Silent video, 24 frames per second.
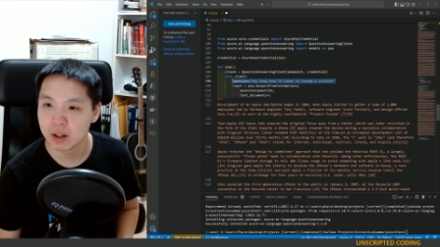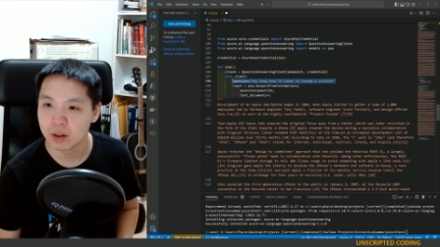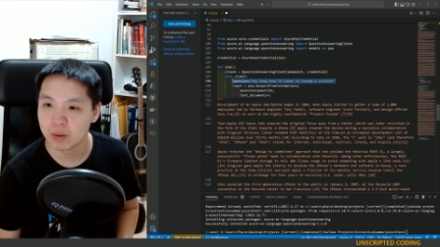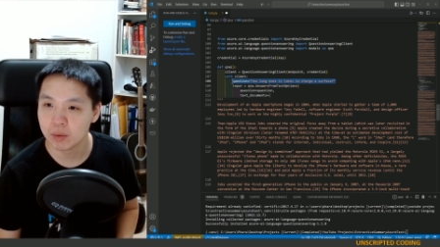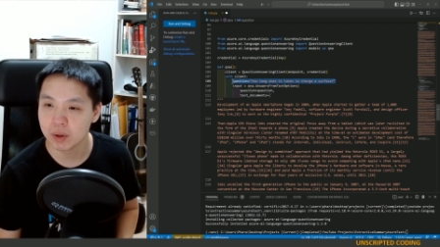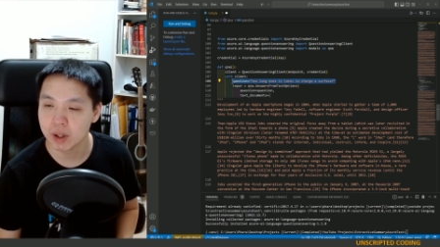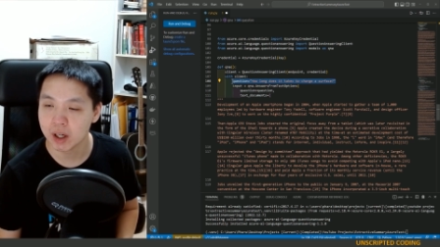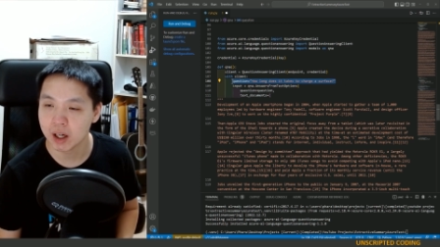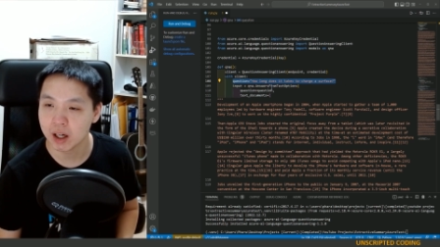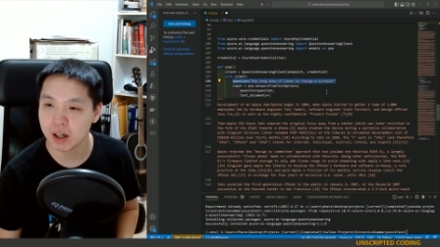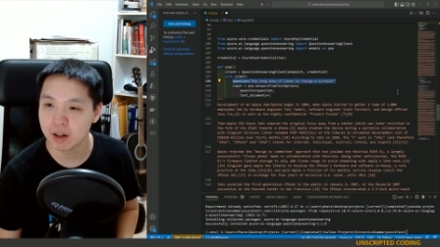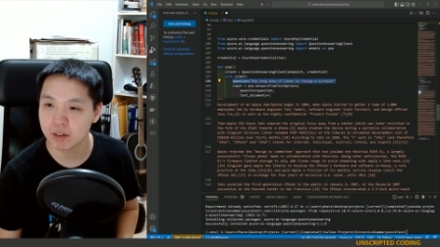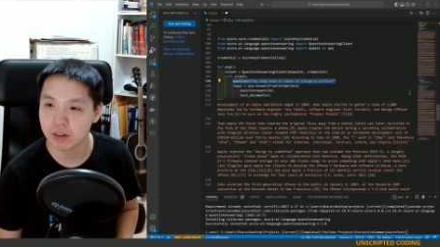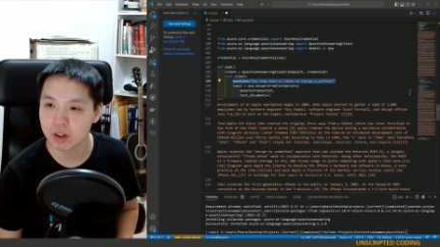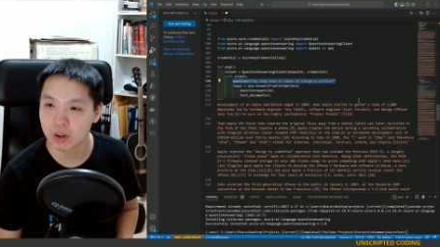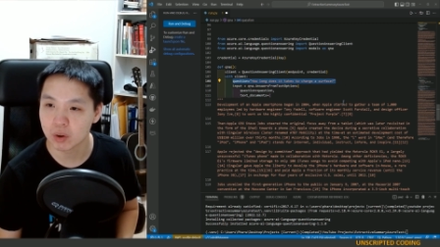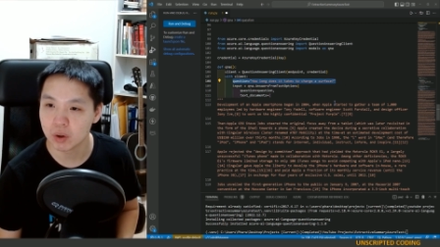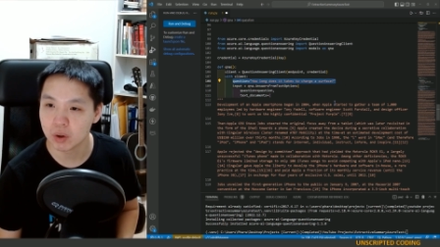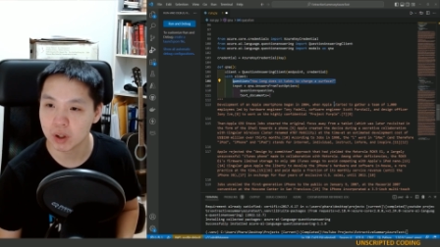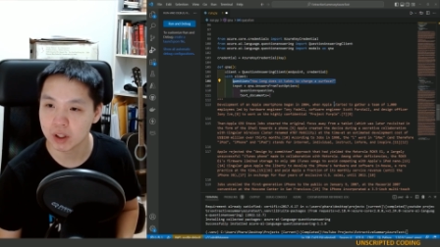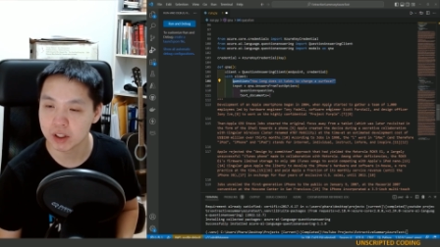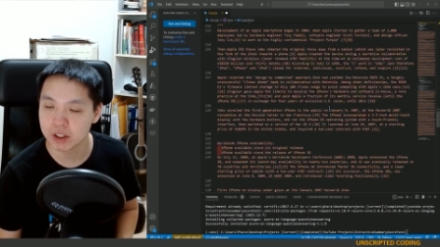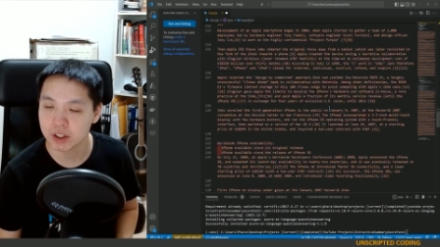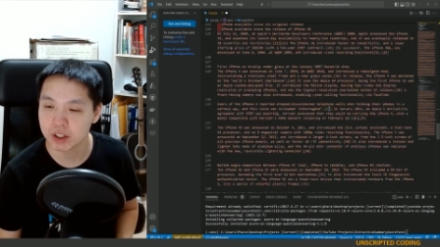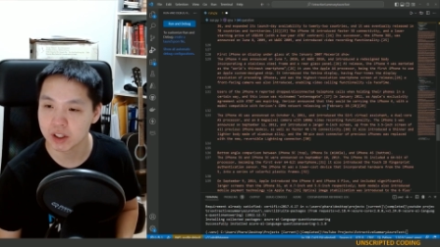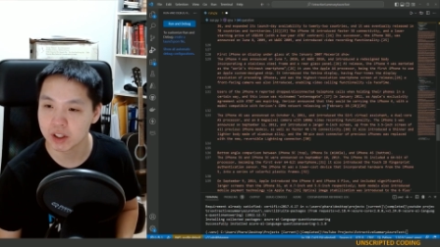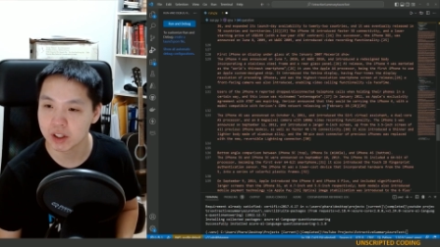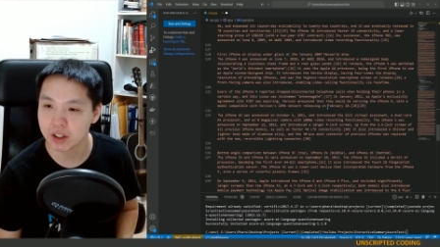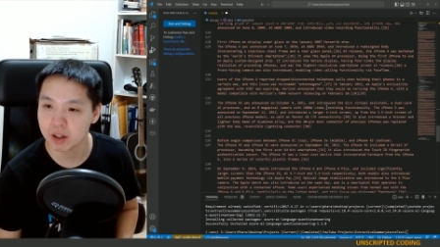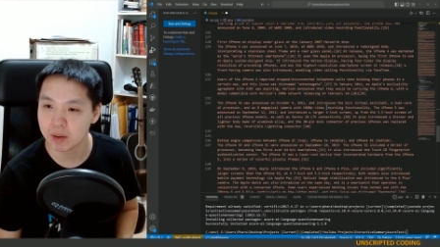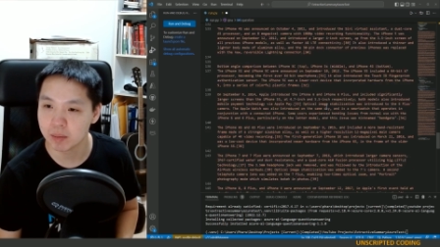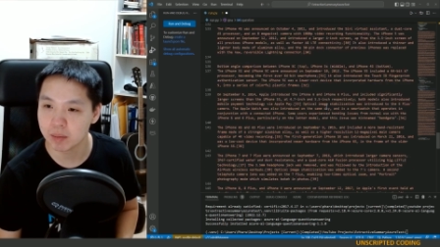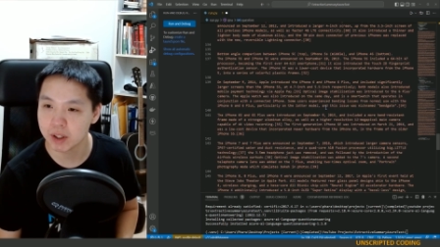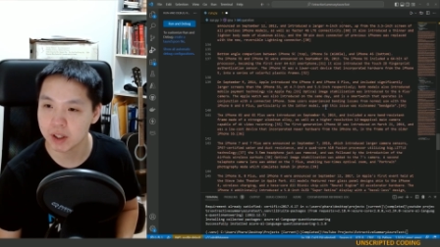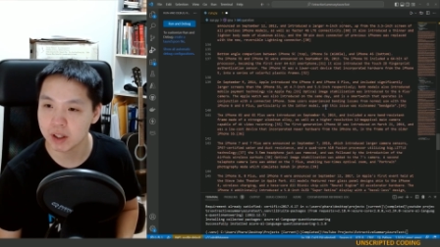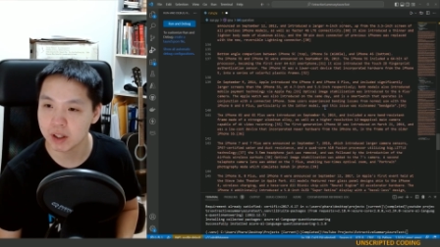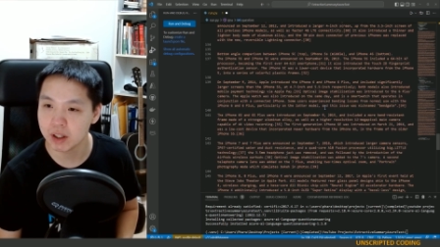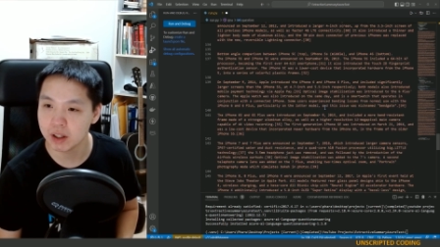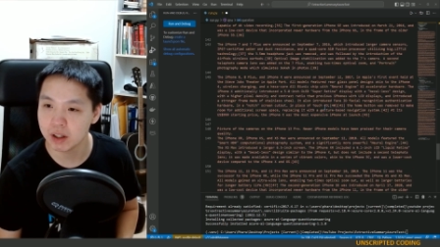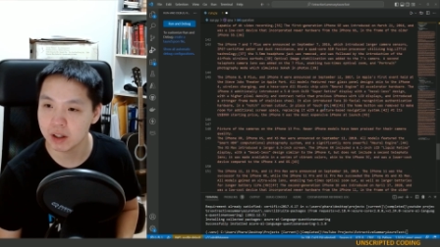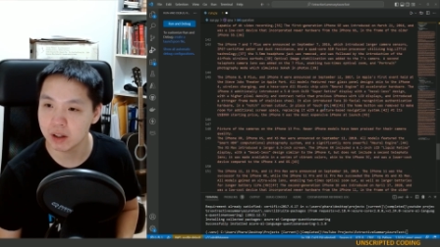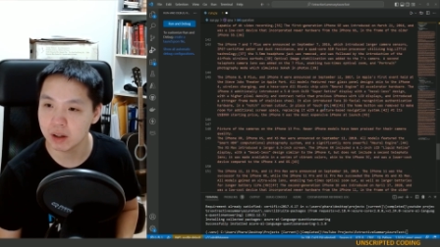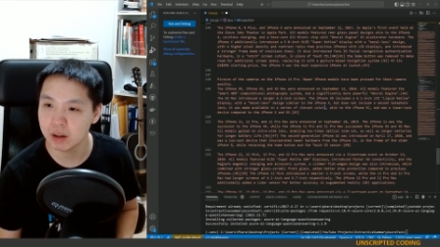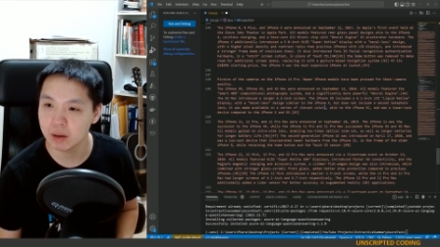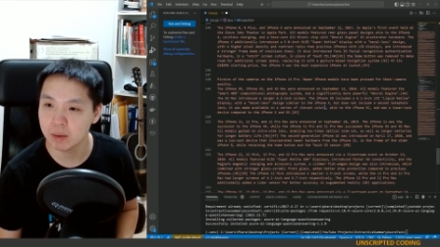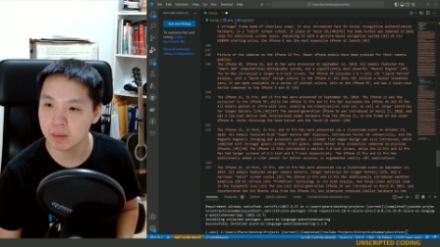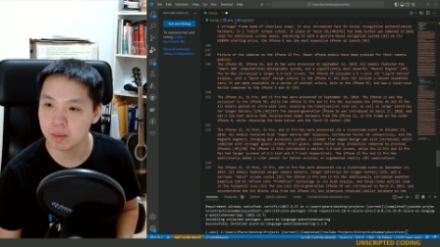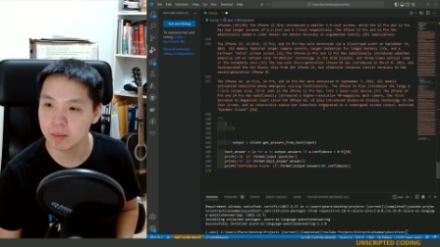We have a question up
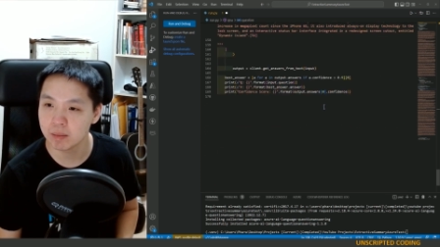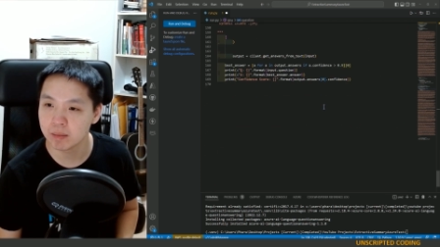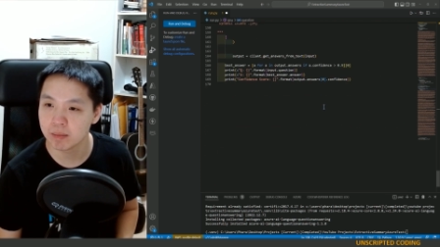here.